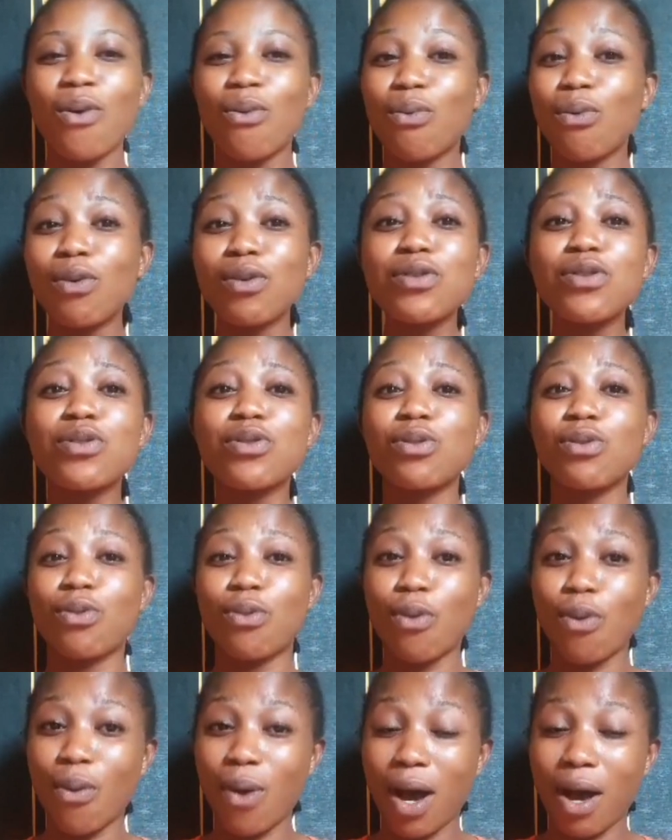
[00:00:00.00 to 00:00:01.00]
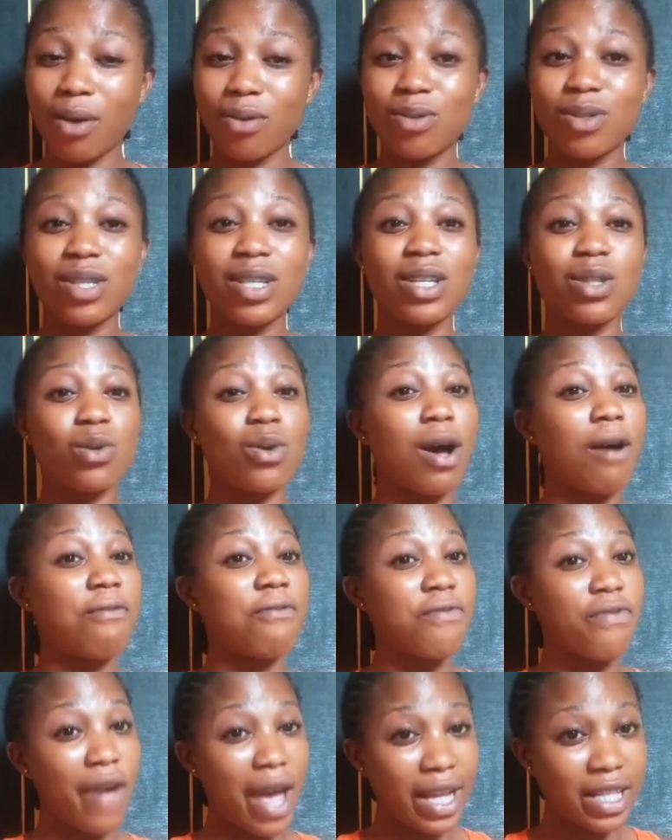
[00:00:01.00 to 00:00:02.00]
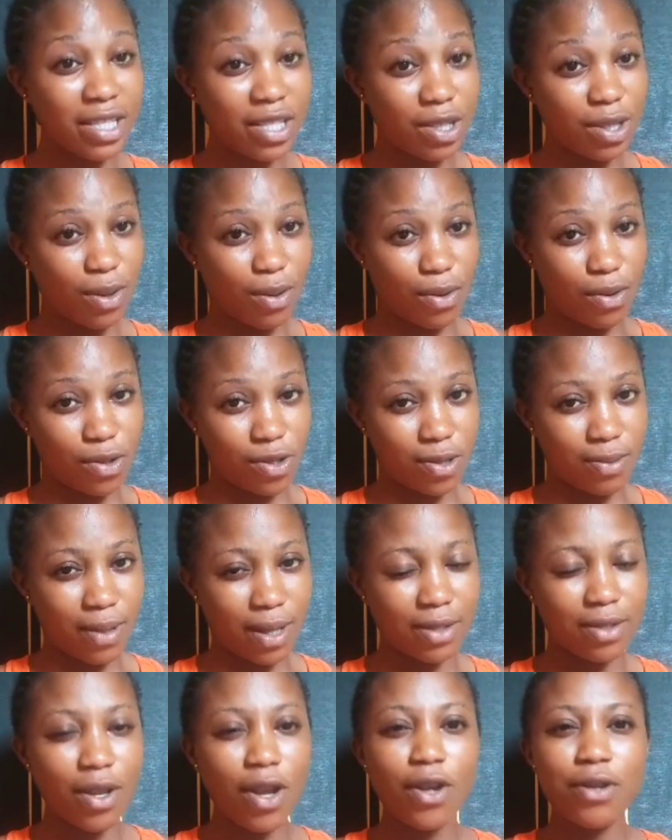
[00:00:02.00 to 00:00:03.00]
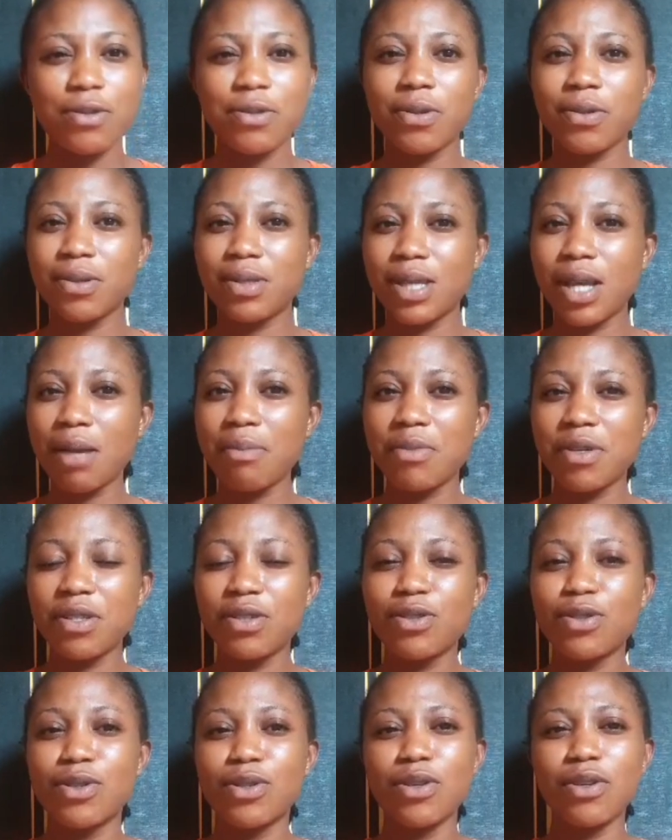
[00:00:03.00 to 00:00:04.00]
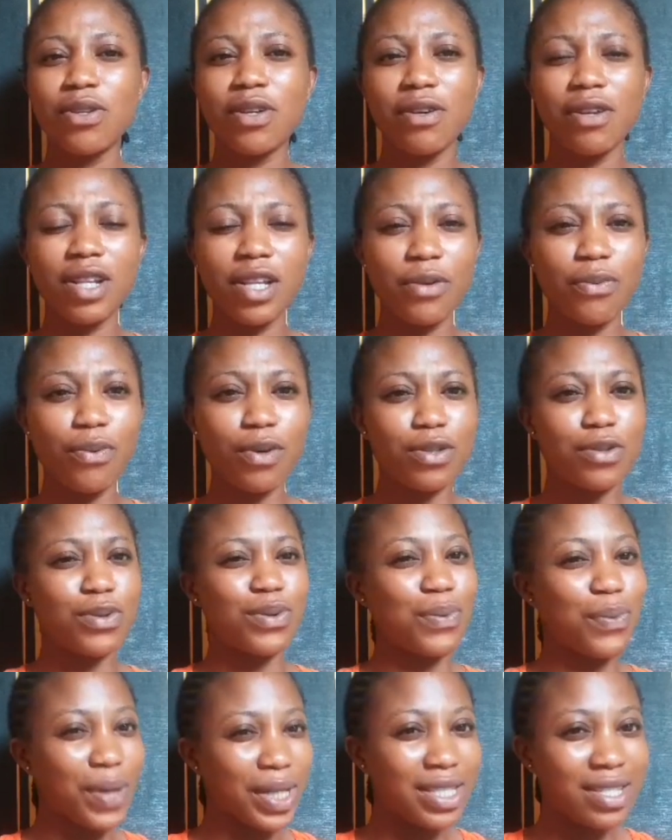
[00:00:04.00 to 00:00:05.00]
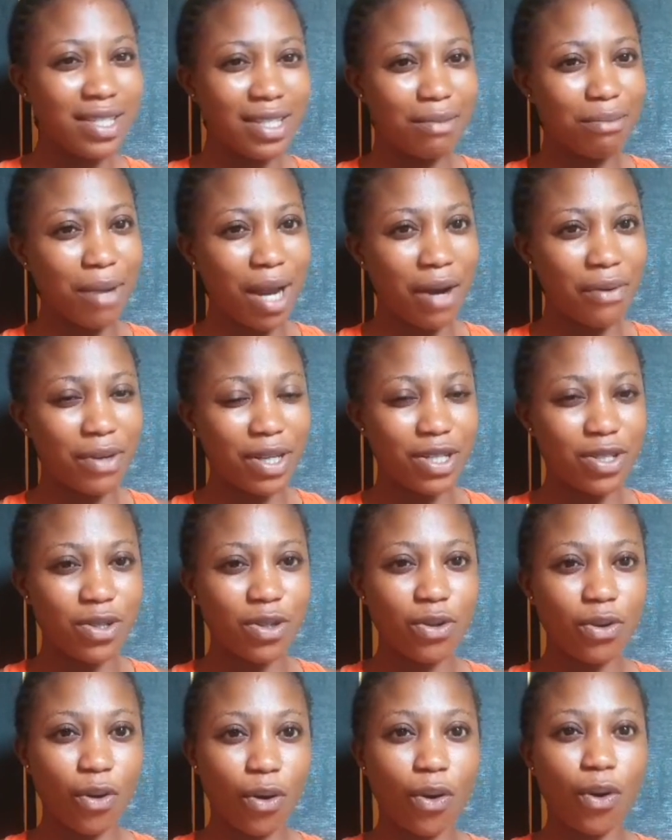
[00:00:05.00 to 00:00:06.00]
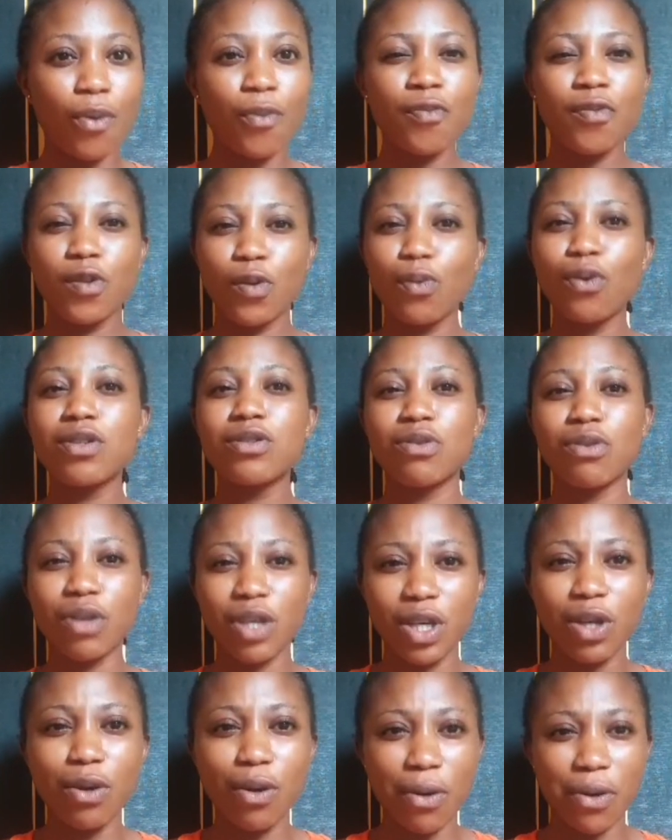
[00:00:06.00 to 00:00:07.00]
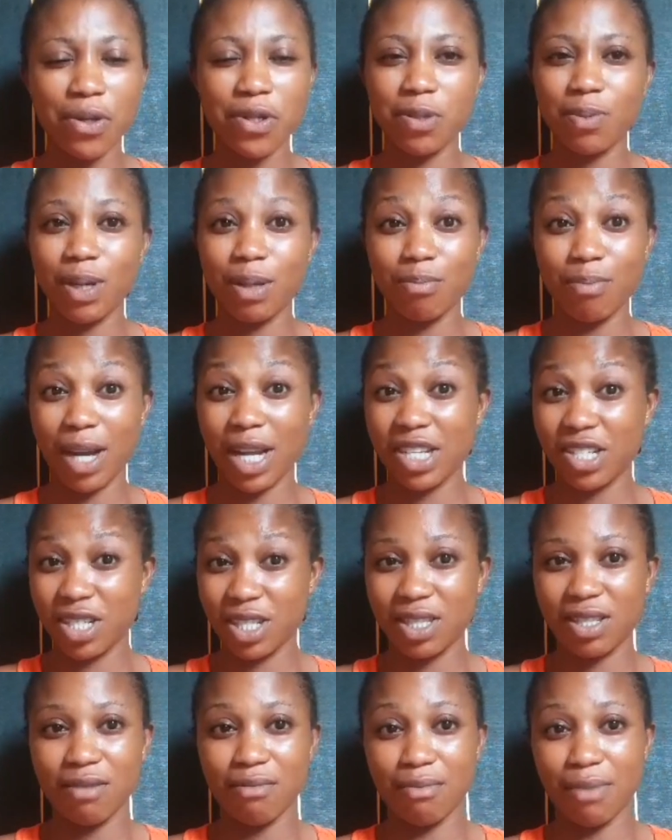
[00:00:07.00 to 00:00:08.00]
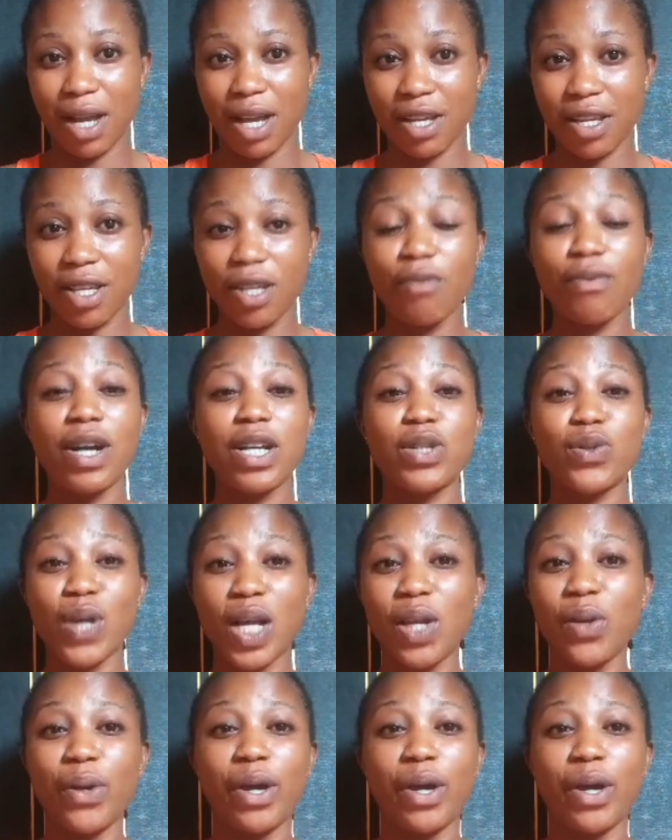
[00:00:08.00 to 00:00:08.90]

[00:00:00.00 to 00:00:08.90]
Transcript: Once you go out, it will affect your husband. So tell me, do you really want to quit the marriage, or you want to kill your husband by cheating back, if actually